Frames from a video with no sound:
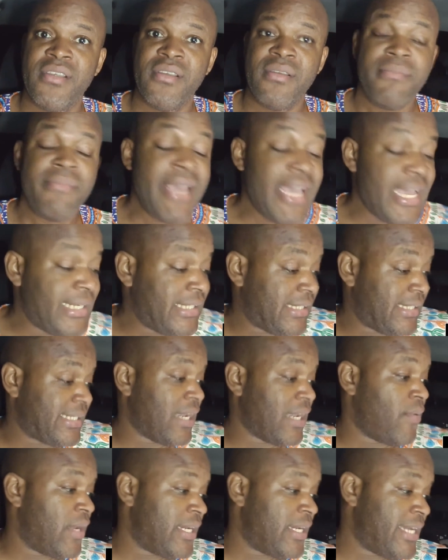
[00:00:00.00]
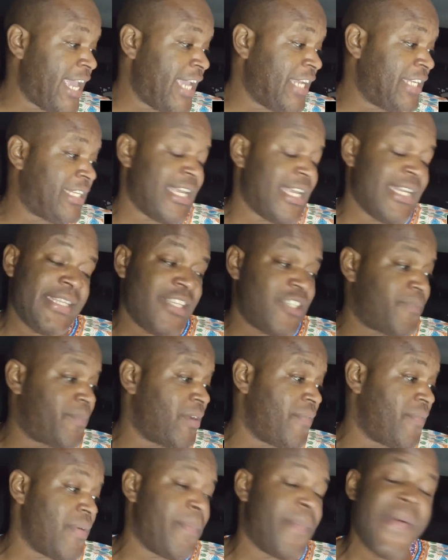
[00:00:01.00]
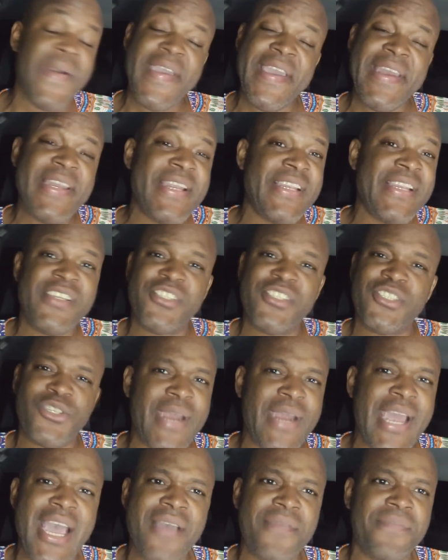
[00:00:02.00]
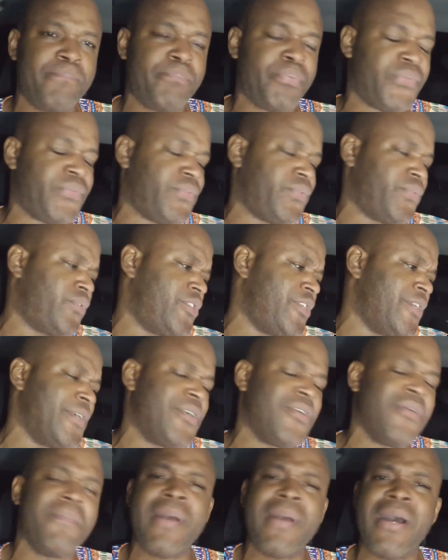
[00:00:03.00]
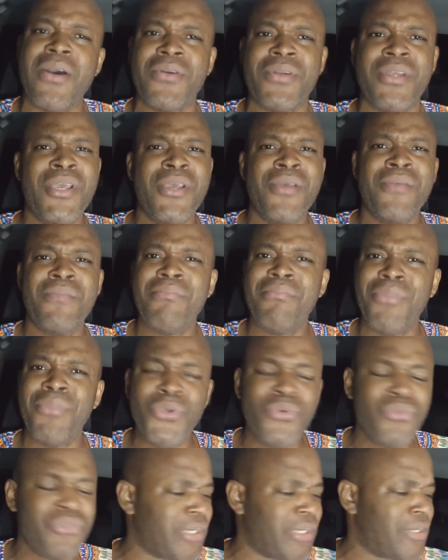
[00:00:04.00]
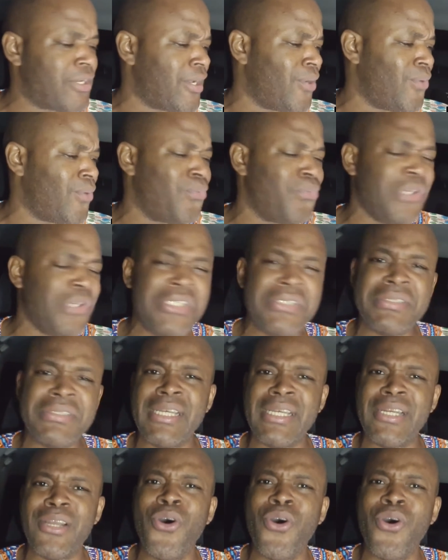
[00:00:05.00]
Man, this is our nature. And this brother putting it in his craft. Psh, talk about musical wizard.